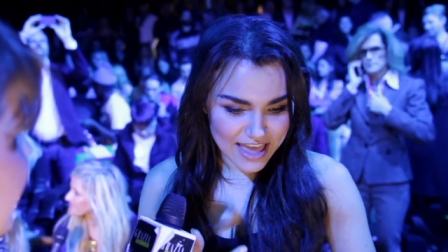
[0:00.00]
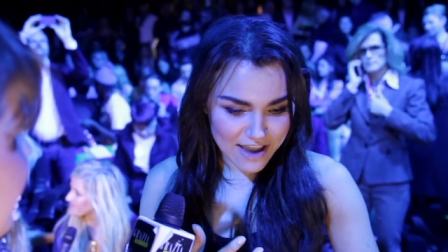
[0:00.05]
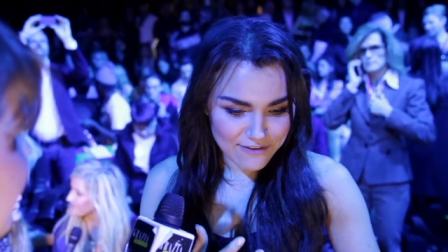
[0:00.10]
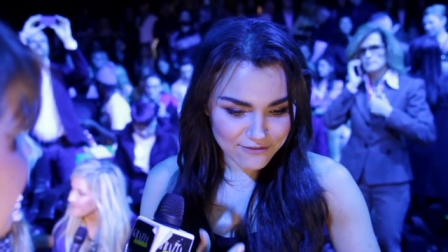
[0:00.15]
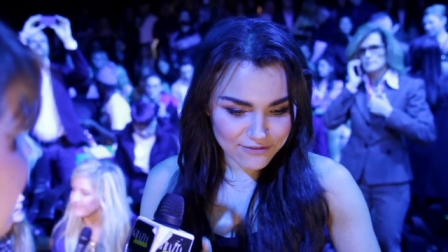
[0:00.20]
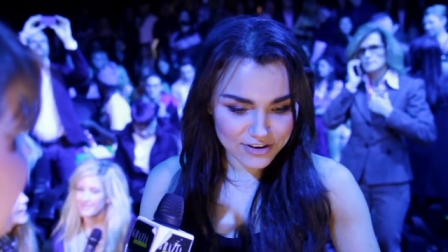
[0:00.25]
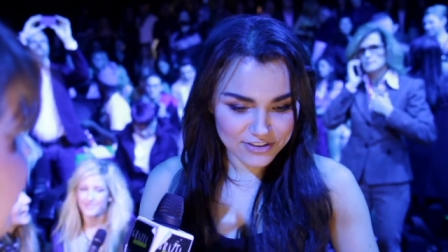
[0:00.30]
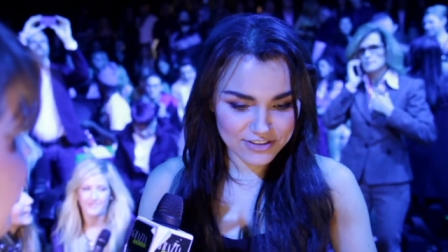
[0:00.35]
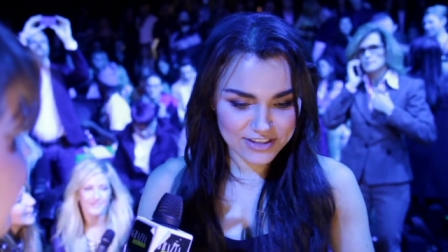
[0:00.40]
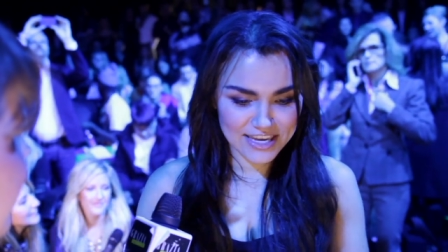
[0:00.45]

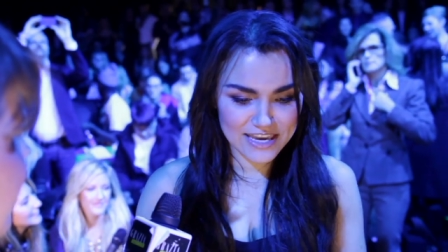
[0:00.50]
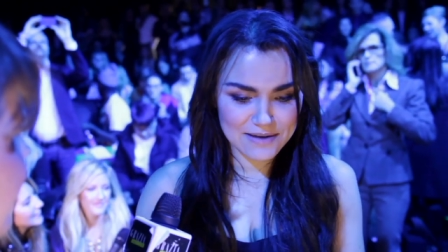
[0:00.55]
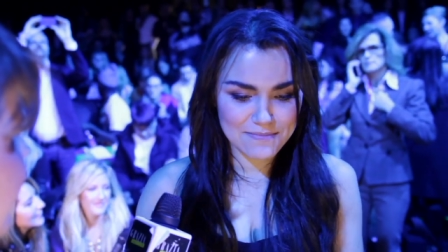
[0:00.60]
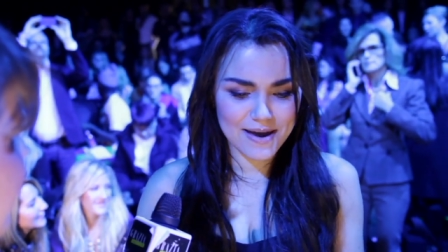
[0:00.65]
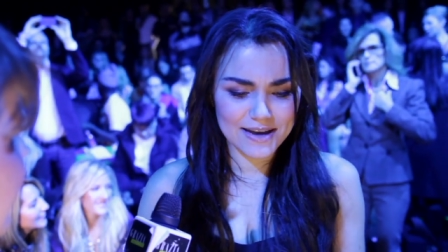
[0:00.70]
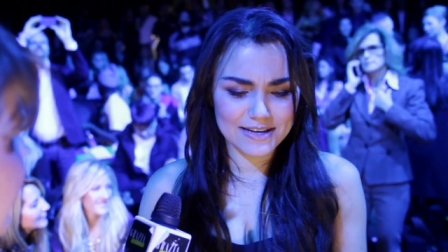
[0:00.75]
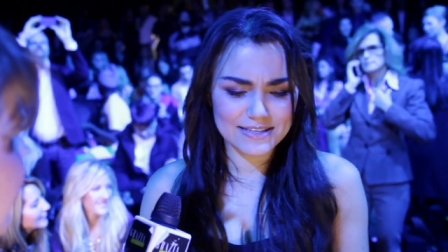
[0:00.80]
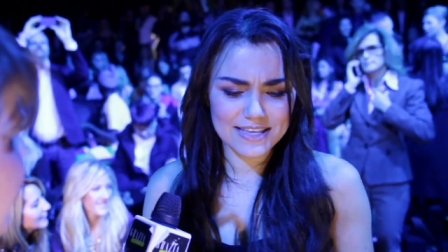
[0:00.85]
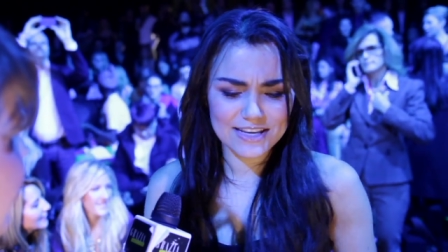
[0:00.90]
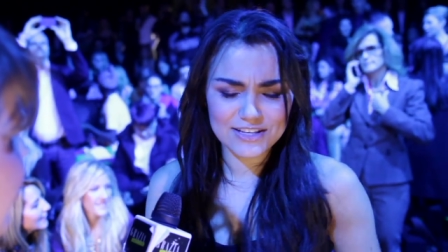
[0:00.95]
everything he
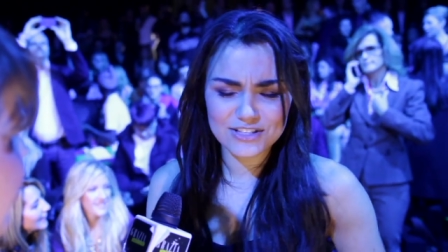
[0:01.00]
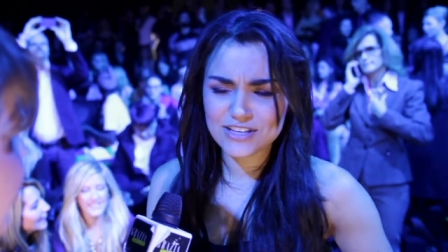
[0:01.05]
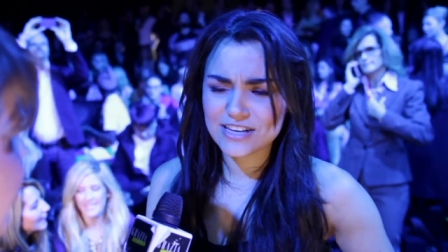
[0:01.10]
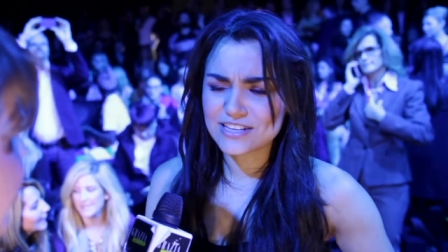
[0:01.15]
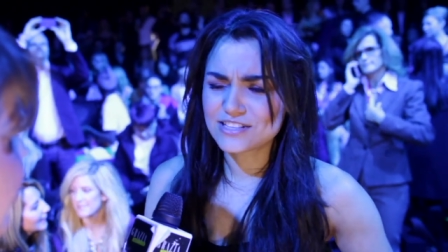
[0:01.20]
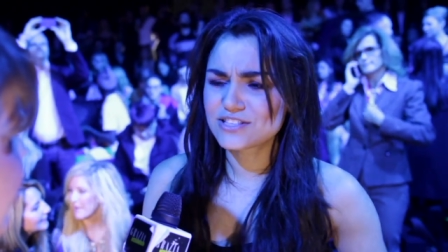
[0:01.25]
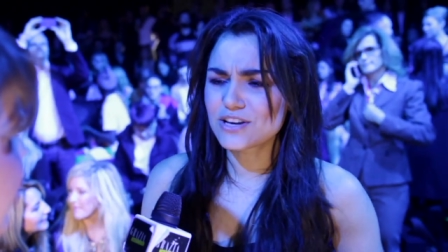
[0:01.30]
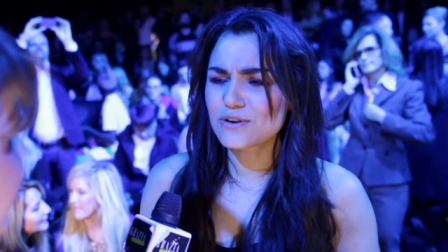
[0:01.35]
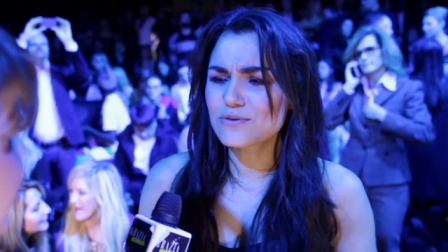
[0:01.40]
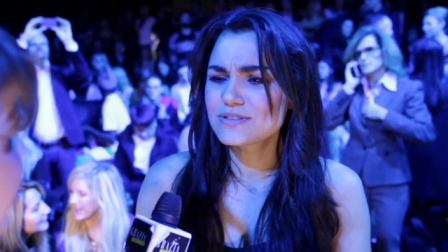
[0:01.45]
makes,
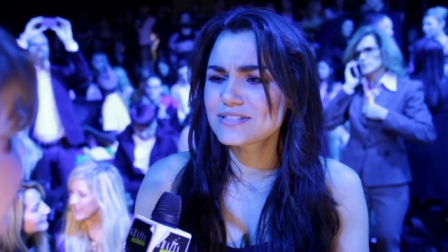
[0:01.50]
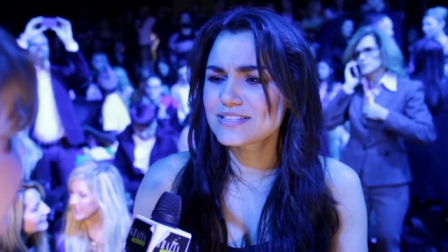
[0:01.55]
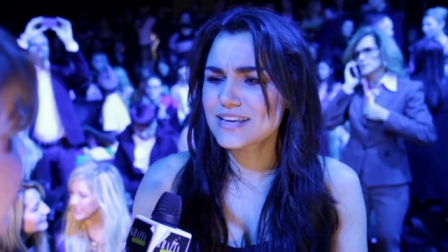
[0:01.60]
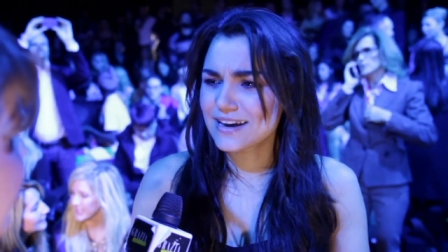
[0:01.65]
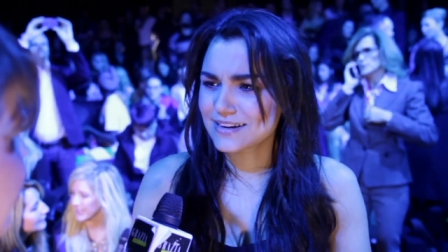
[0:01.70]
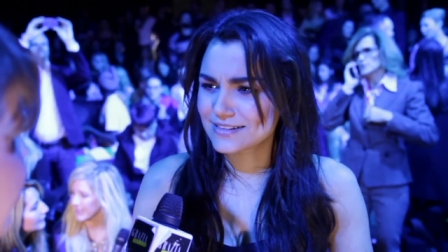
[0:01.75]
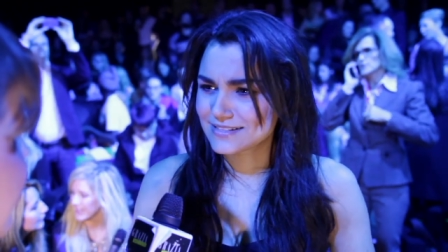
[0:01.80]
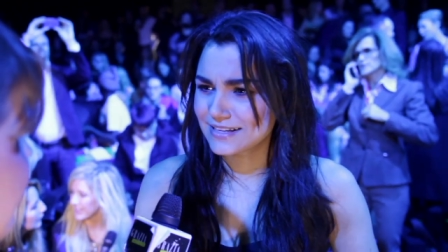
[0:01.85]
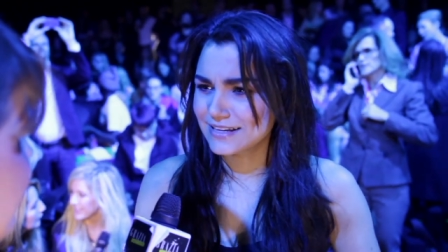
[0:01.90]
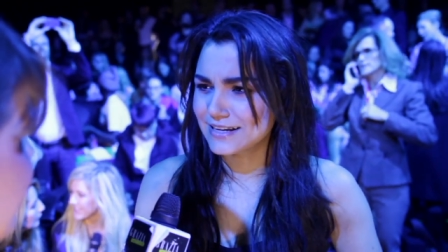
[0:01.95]
it's so
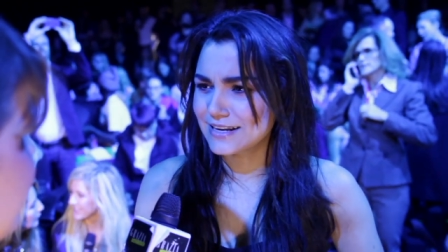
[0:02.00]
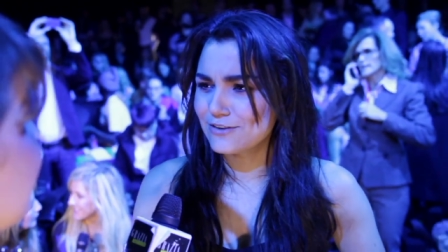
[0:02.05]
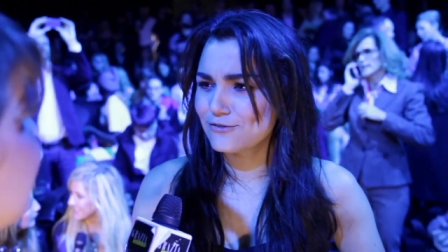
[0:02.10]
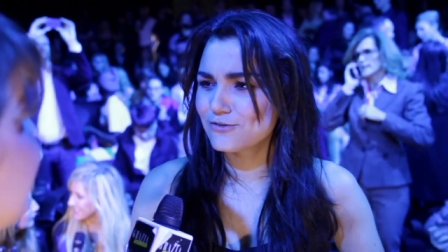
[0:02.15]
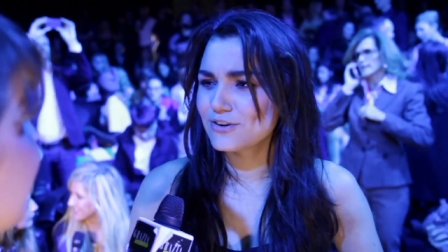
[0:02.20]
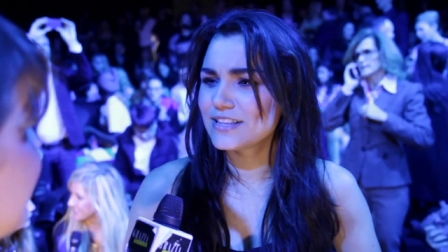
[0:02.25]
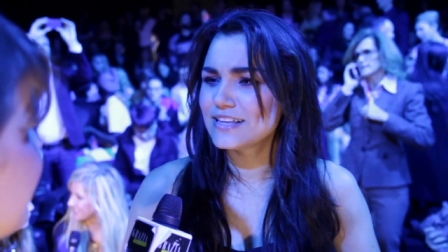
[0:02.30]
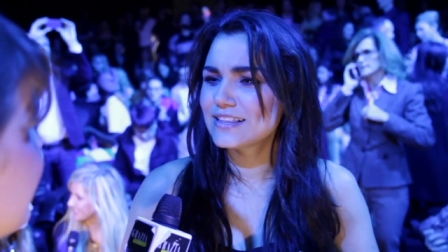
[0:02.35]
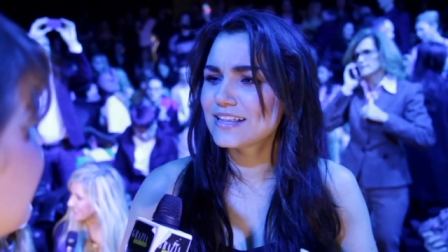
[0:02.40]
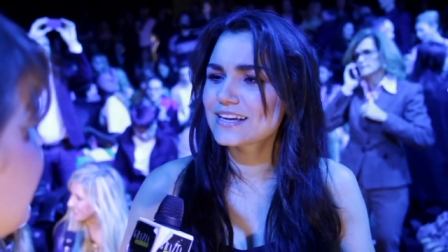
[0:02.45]
sexy, and
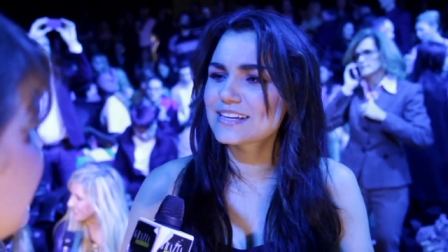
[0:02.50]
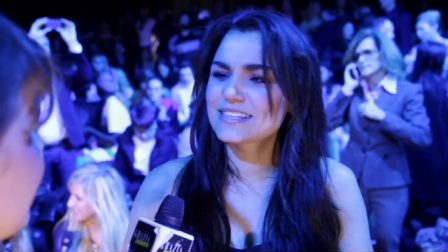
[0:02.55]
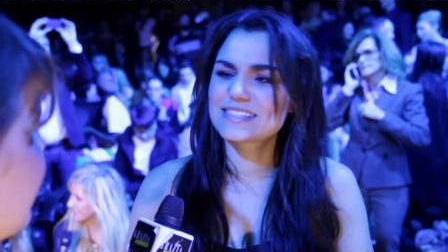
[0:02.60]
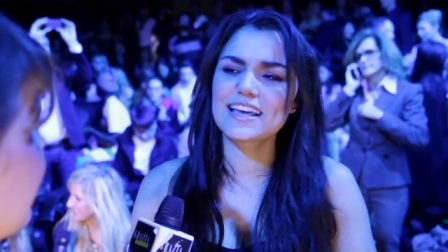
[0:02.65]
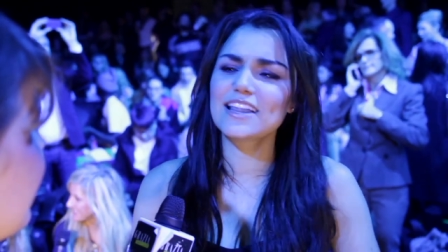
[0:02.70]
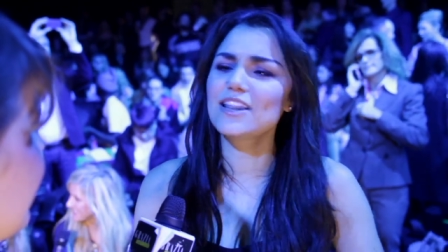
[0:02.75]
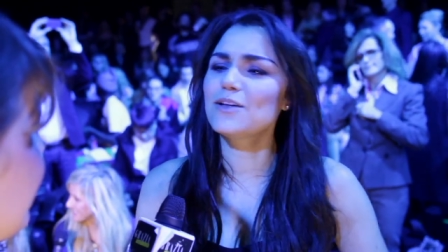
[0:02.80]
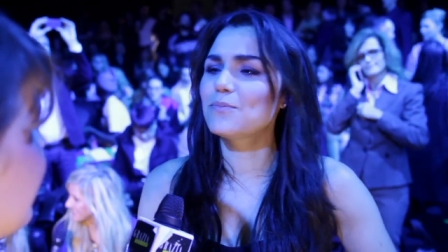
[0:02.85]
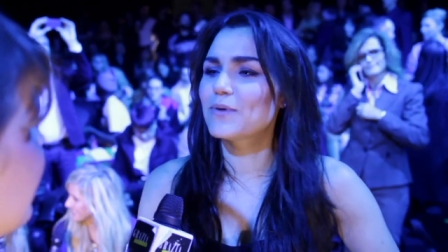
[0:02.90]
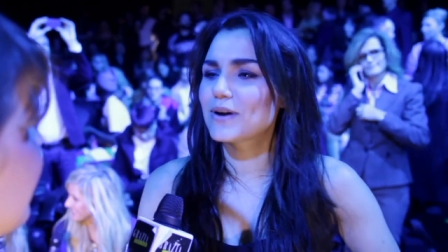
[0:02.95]
it really like
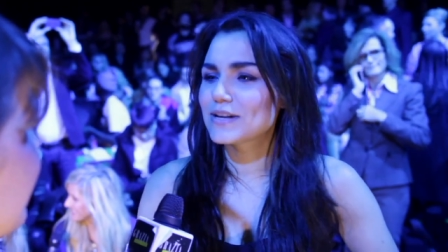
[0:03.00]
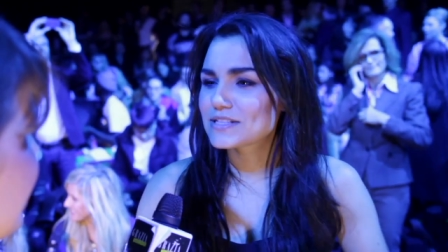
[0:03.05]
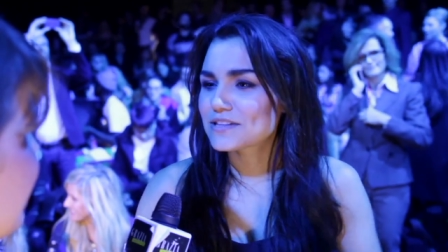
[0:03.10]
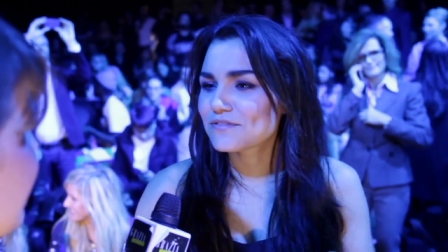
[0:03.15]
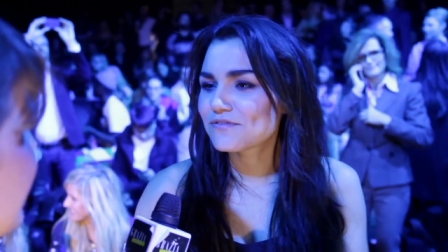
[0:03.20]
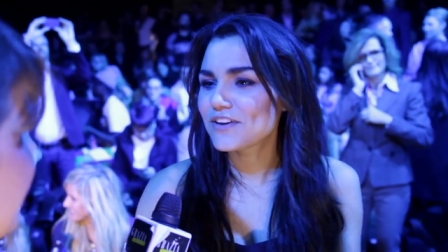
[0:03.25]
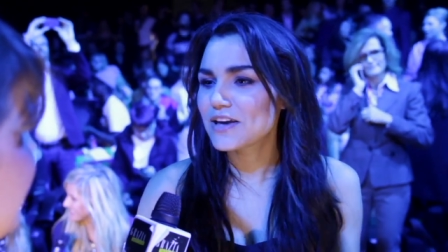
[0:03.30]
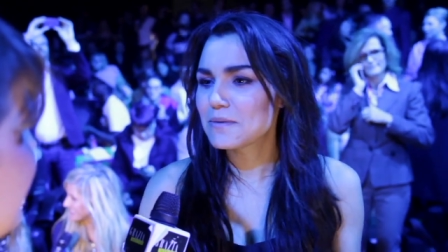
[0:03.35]
celebrates the